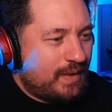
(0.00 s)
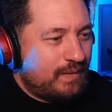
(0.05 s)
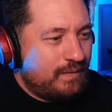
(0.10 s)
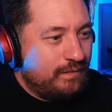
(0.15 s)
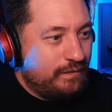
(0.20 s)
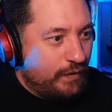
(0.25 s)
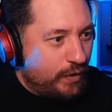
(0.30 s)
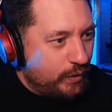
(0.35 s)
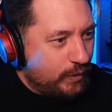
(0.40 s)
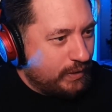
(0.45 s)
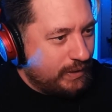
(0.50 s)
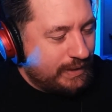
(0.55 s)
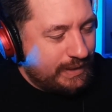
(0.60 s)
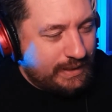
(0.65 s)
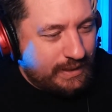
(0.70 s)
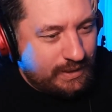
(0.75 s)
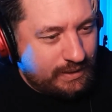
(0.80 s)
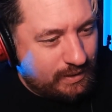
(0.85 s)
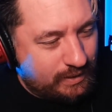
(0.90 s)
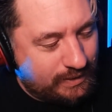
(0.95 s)

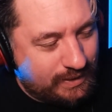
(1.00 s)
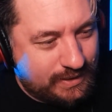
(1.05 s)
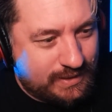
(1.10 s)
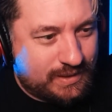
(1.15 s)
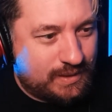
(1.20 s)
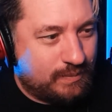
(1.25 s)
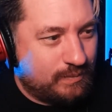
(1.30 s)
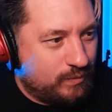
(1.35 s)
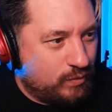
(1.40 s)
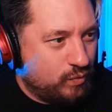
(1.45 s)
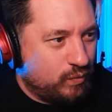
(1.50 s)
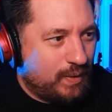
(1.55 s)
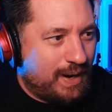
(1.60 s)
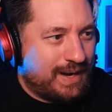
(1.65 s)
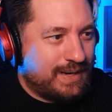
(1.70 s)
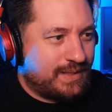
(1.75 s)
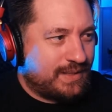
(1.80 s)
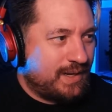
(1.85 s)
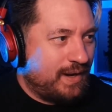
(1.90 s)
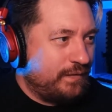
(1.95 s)
Vocally, there's some
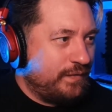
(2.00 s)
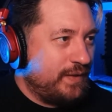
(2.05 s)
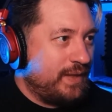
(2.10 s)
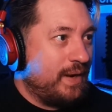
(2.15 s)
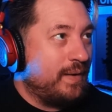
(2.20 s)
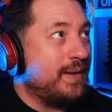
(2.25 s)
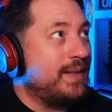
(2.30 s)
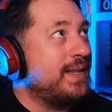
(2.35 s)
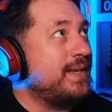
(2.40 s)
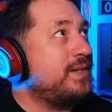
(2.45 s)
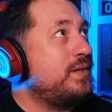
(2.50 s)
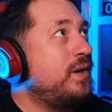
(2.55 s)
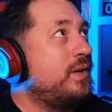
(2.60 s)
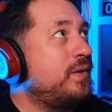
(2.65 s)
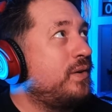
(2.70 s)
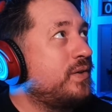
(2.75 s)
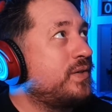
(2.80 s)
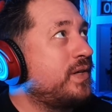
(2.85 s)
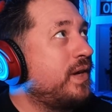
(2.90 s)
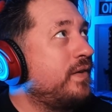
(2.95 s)
great stuff in there. And let's not
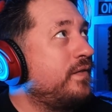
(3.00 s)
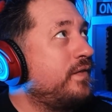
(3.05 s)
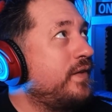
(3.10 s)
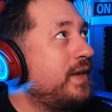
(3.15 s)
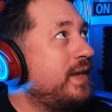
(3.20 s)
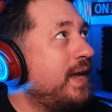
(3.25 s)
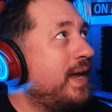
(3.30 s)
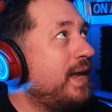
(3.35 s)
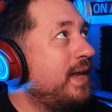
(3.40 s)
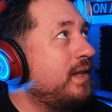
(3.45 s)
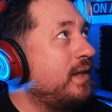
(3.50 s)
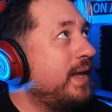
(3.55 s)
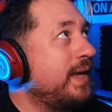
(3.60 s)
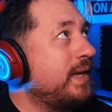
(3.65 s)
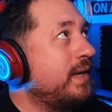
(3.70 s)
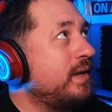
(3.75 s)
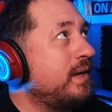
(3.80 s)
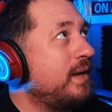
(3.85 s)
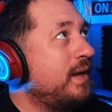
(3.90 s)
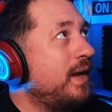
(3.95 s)
also forget,
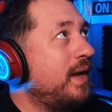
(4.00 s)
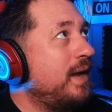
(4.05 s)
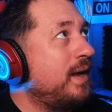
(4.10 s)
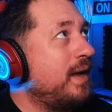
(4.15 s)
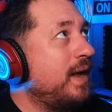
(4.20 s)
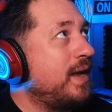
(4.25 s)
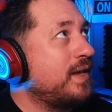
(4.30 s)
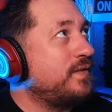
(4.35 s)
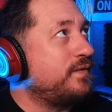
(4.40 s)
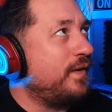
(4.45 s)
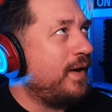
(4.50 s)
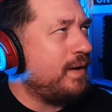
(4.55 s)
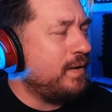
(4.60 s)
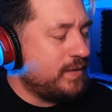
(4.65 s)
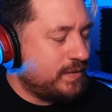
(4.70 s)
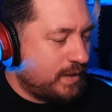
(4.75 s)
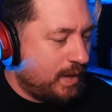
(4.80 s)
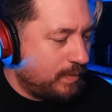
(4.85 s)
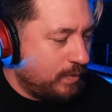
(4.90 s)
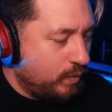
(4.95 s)
like, as far
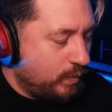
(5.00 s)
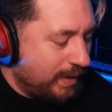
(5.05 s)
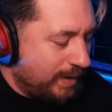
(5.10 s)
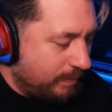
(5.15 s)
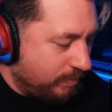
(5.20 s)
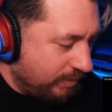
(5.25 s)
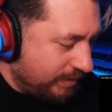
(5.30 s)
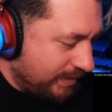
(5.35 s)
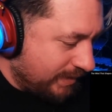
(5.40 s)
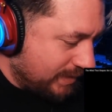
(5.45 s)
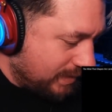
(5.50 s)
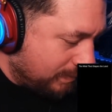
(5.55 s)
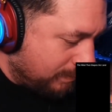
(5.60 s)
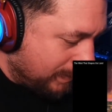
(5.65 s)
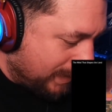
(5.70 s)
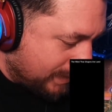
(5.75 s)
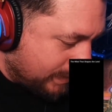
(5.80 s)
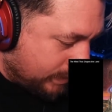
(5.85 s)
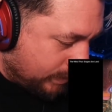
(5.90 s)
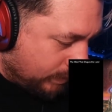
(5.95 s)
as I'm aware, Britney's a
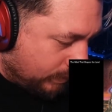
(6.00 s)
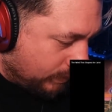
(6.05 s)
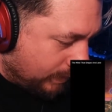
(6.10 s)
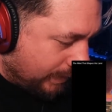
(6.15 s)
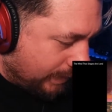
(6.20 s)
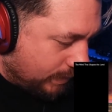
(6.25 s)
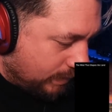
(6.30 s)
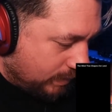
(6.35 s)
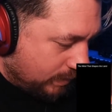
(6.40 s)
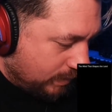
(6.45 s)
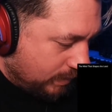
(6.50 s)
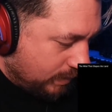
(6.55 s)
mezzo, right?